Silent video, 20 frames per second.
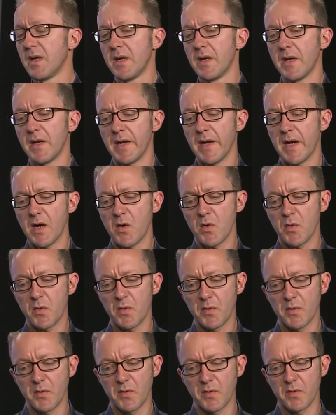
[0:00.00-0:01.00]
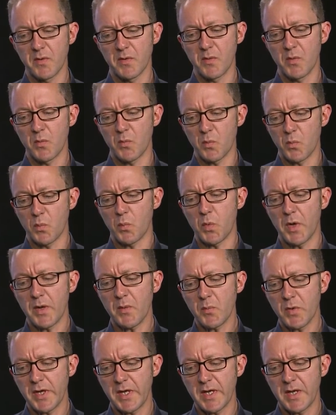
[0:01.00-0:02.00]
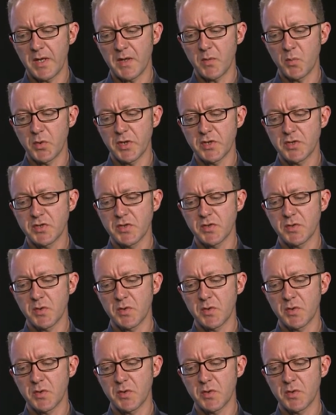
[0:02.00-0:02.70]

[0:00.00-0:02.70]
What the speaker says: Now, one way in which